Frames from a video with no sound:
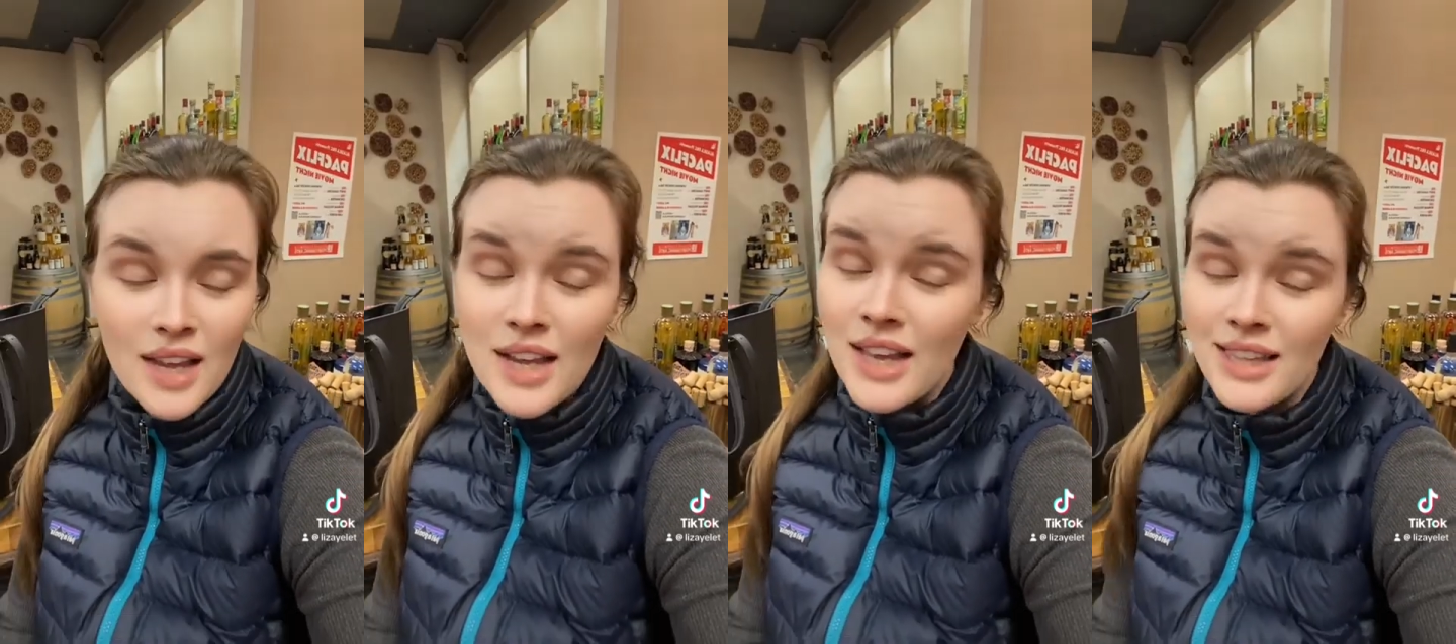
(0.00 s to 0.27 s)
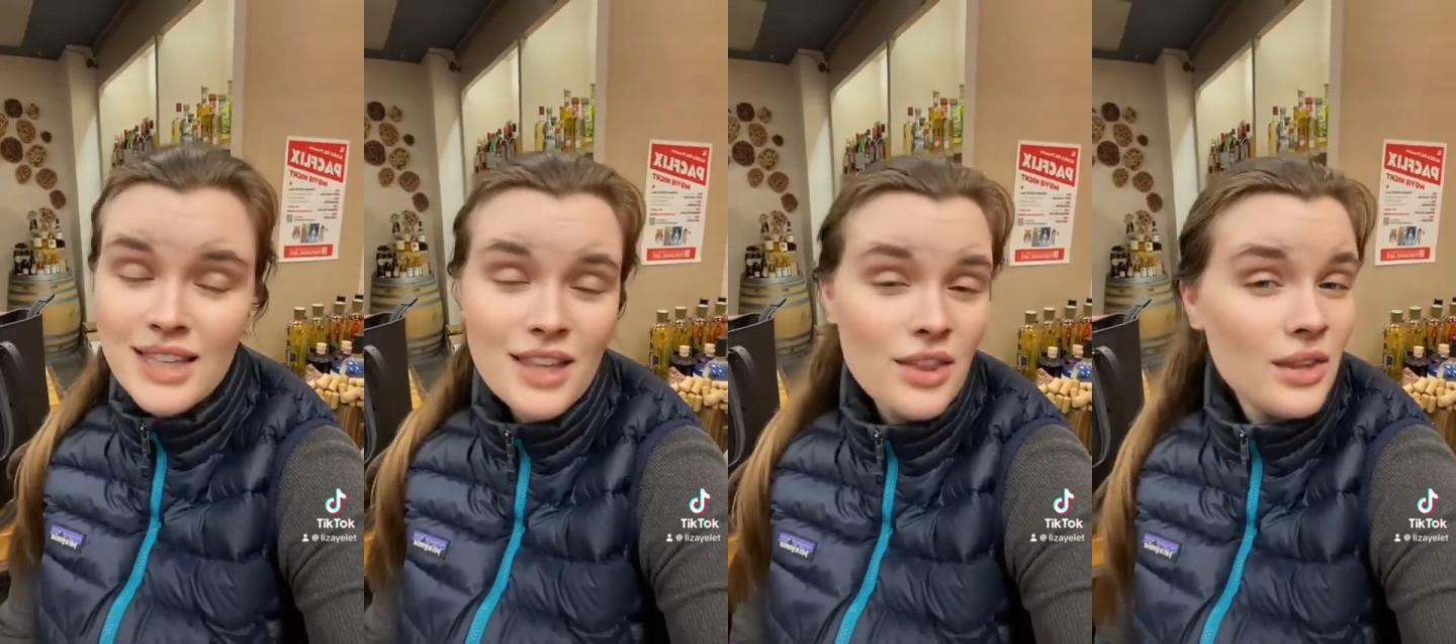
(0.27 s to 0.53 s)

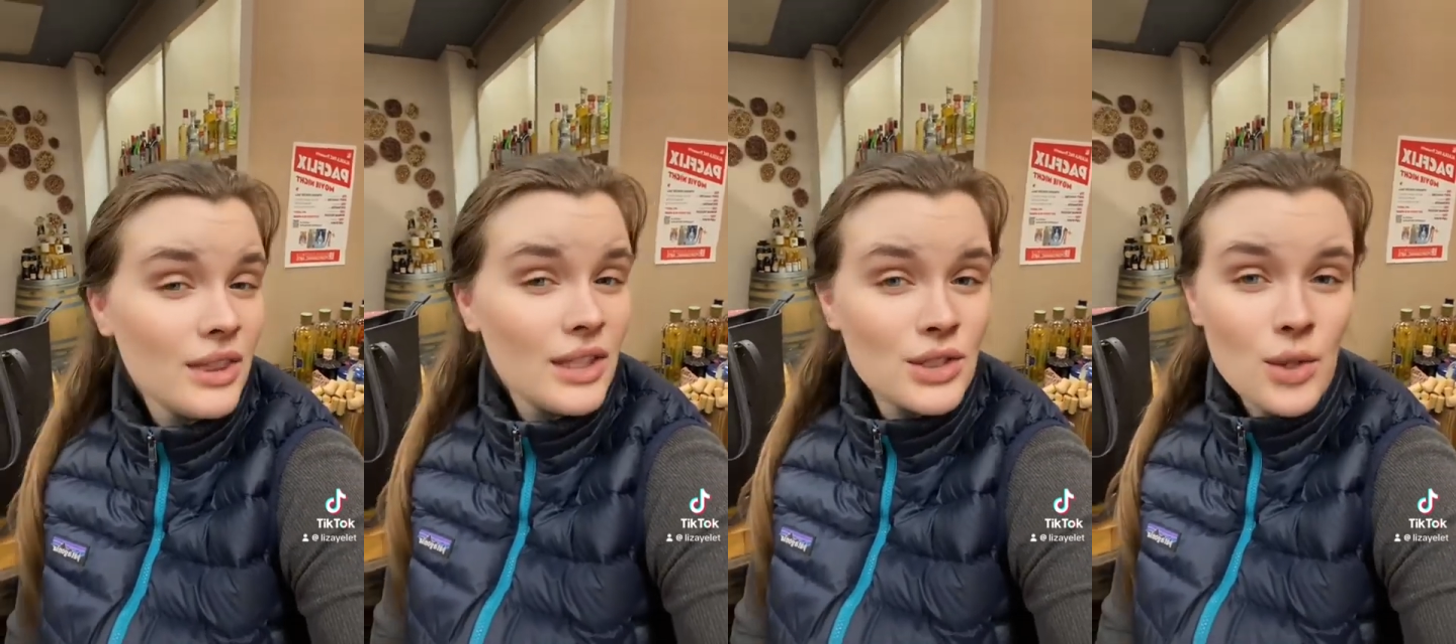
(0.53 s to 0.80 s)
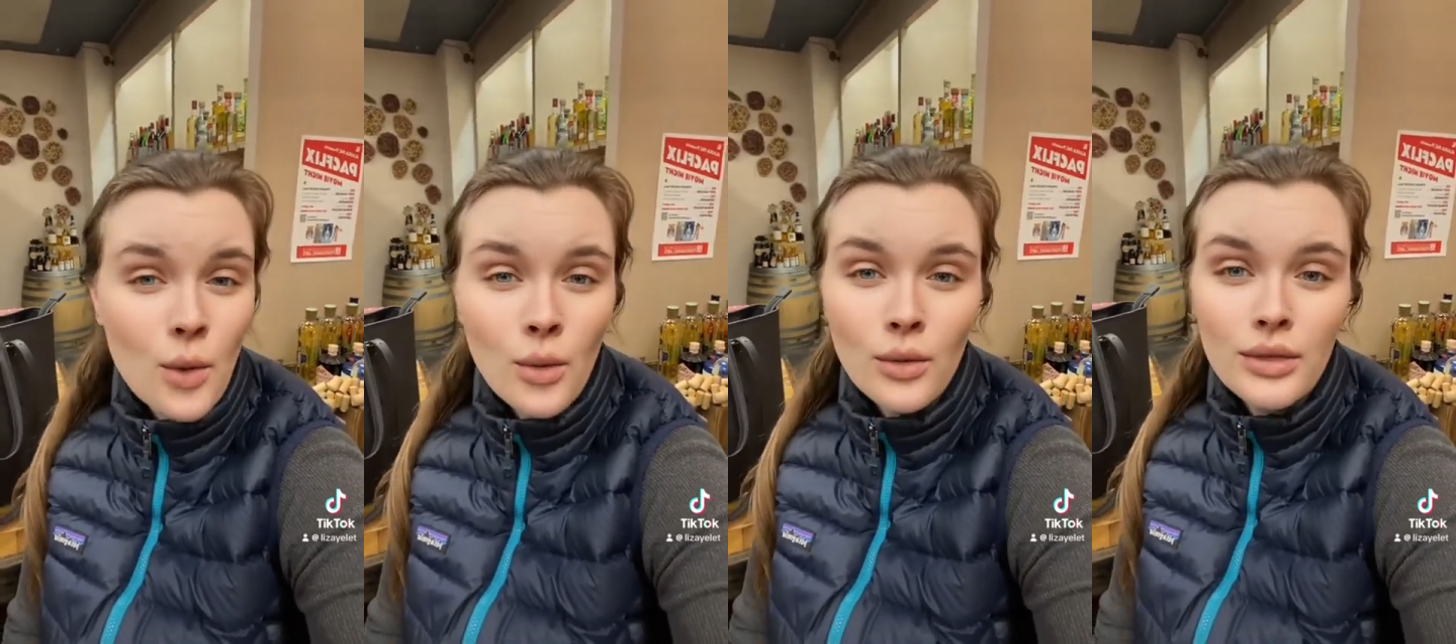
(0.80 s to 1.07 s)
and they thought this
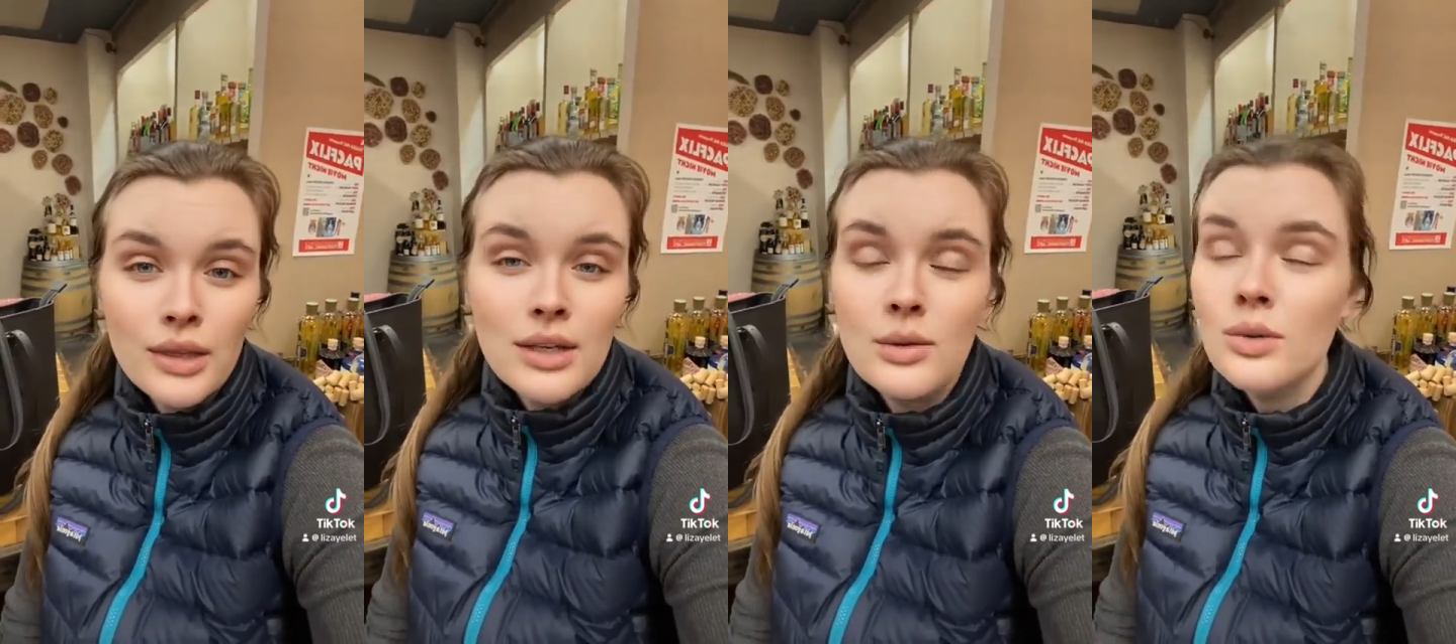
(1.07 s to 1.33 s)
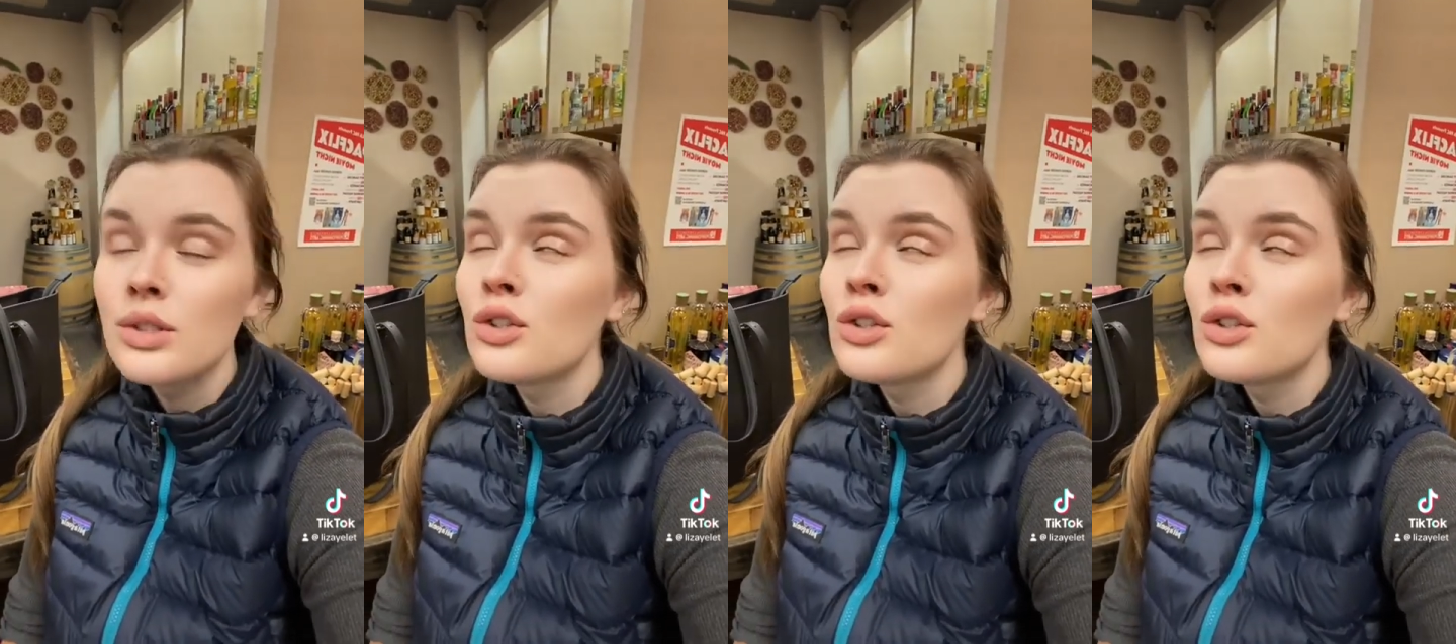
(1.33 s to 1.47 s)
whole thing was